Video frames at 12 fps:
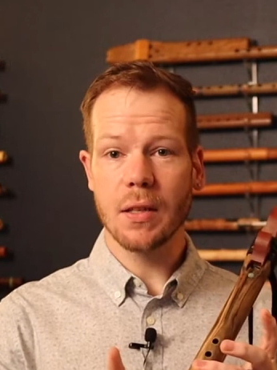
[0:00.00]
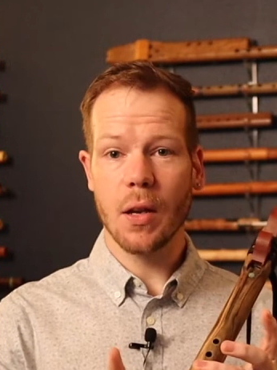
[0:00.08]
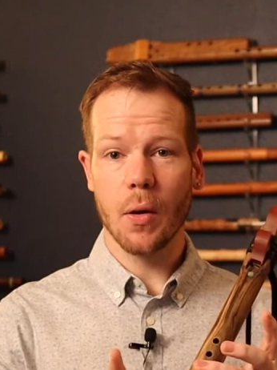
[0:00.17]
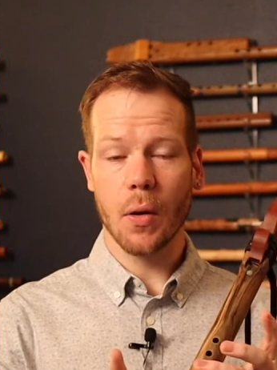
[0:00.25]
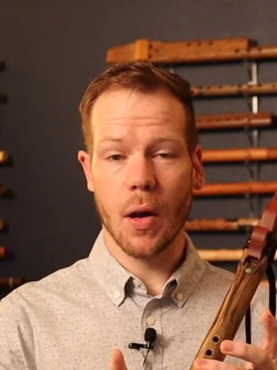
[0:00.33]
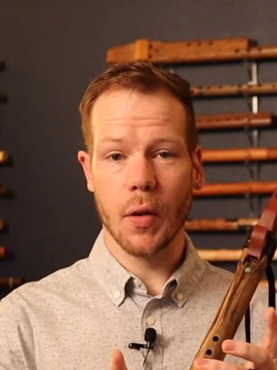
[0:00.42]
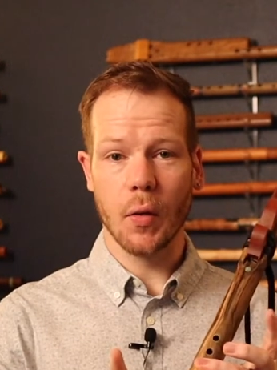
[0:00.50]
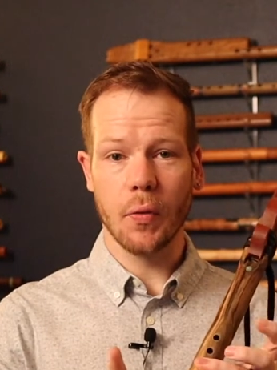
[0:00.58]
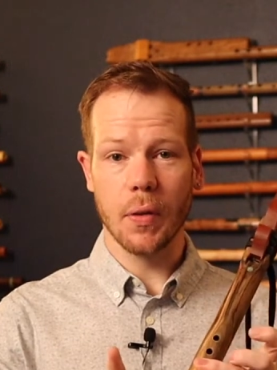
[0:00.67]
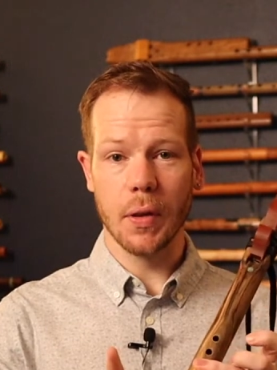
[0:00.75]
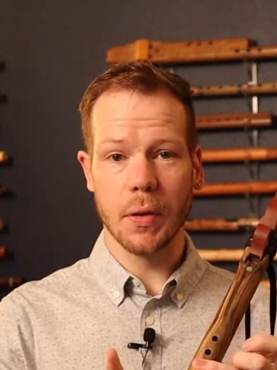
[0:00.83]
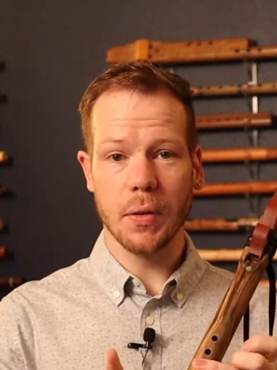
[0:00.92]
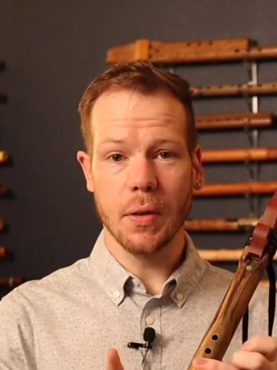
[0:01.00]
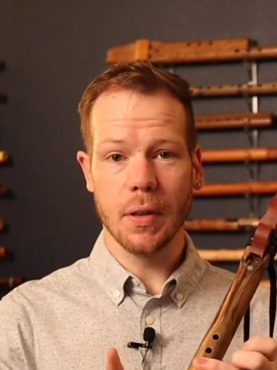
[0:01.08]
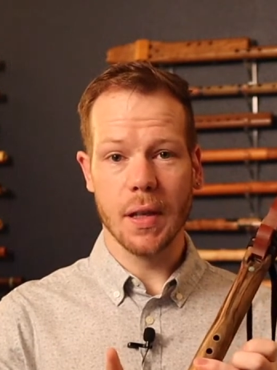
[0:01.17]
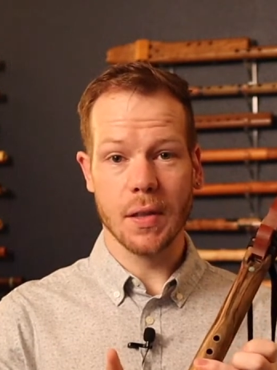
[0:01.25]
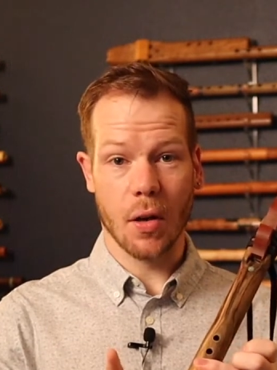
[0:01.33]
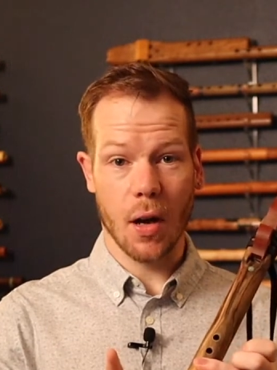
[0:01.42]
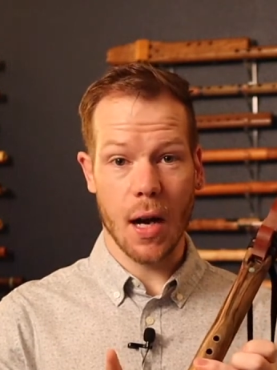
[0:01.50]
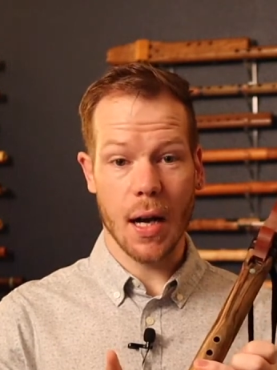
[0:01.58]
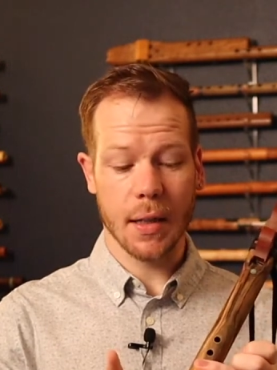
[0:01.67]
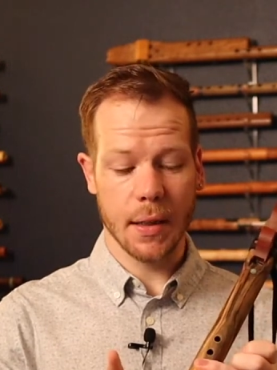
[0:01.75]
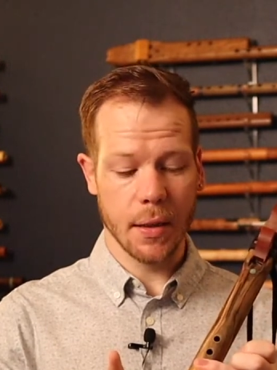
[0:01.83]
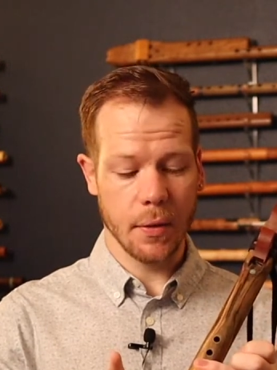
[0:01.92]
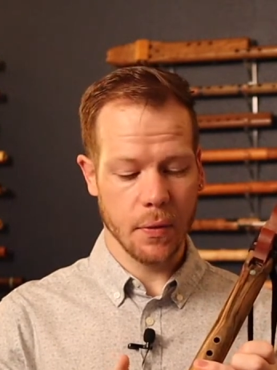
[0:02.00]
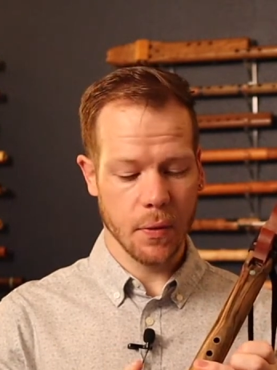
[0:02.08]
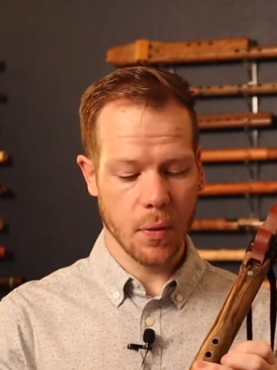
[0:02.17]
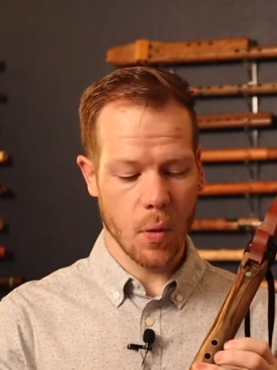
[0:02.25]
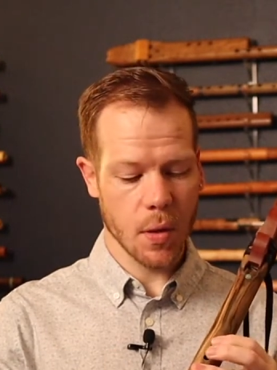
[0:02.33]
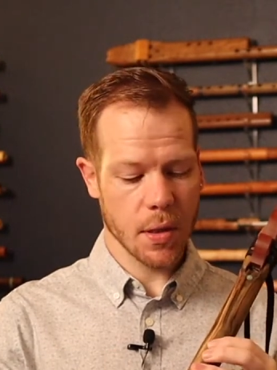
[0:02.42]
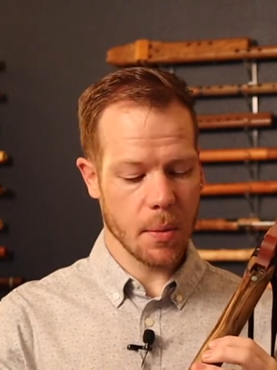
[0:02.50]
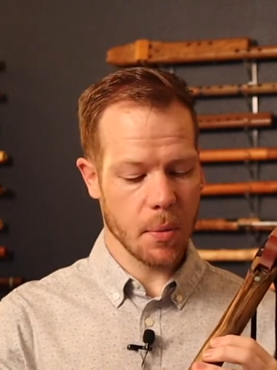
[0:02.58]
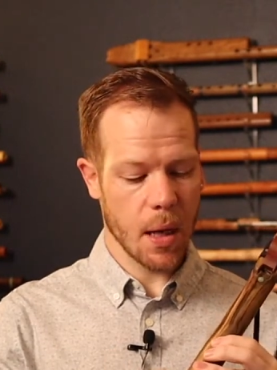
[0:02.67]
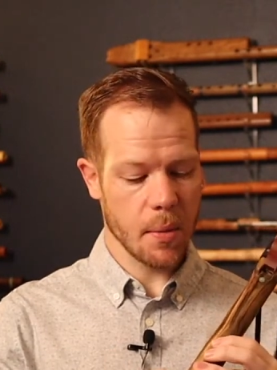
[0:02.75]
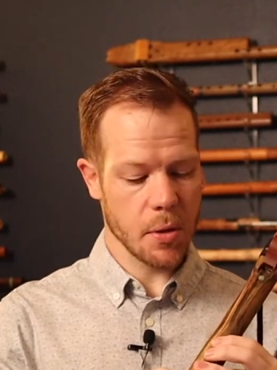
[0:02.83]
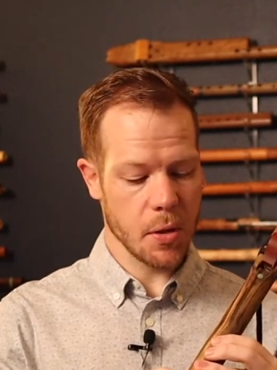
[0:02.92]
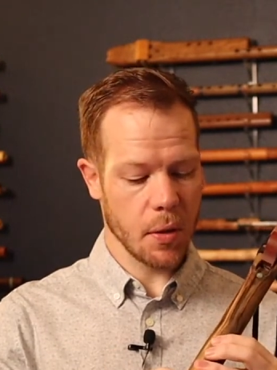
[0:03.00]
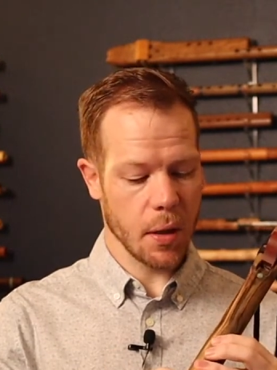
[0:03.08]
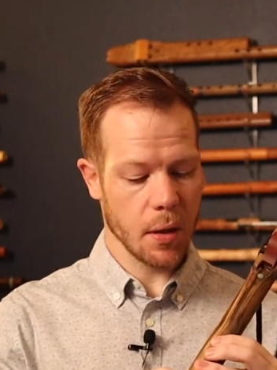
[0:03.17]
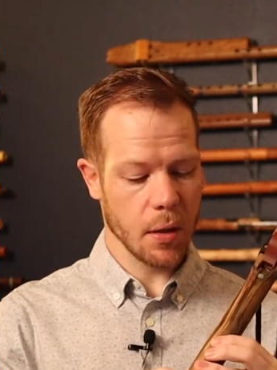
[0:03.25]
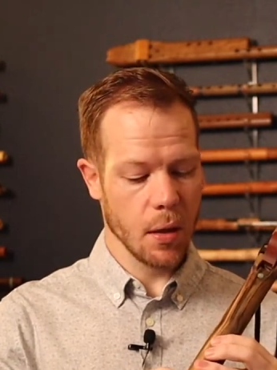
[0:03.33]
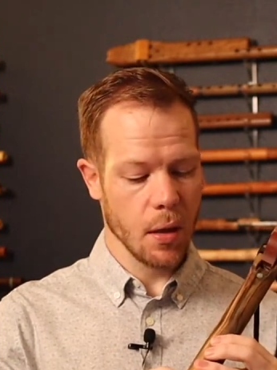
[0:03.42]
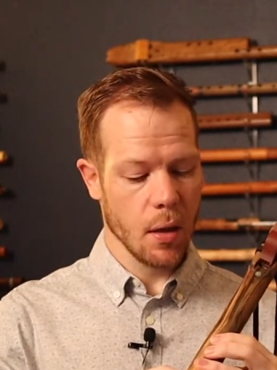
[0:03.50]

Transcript: note on the flute is our octave, or sometimes you can,